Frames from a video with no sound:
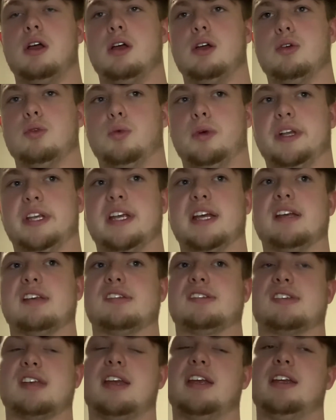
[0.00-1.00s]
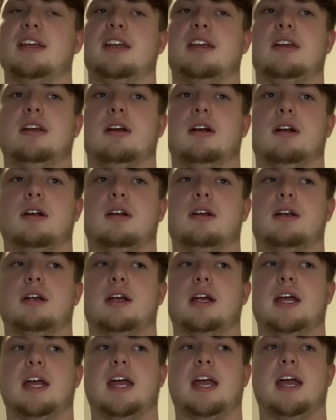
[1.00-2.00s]
would get sent here,
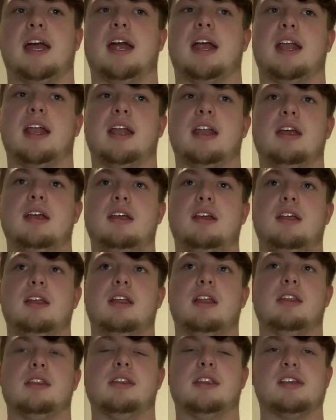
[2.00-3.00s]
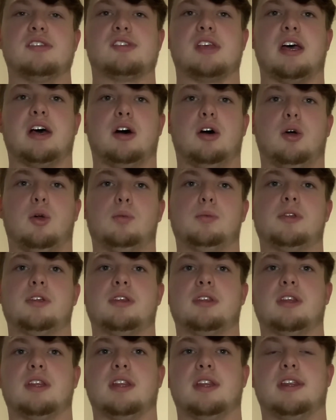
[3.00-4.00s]
and this helped
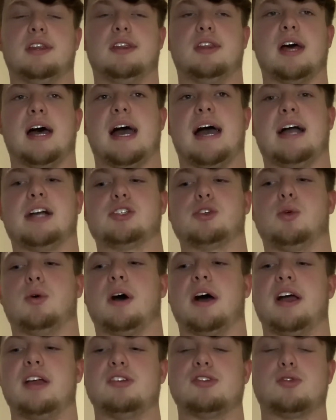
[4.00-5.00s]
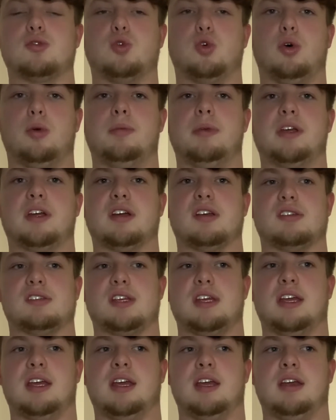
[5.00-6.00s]
the actual high school because
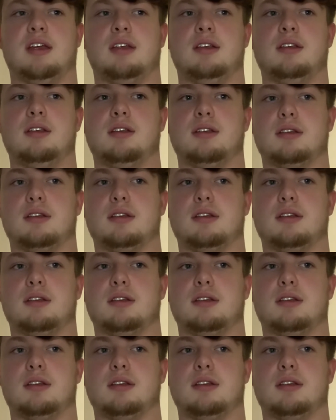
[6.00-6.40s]
it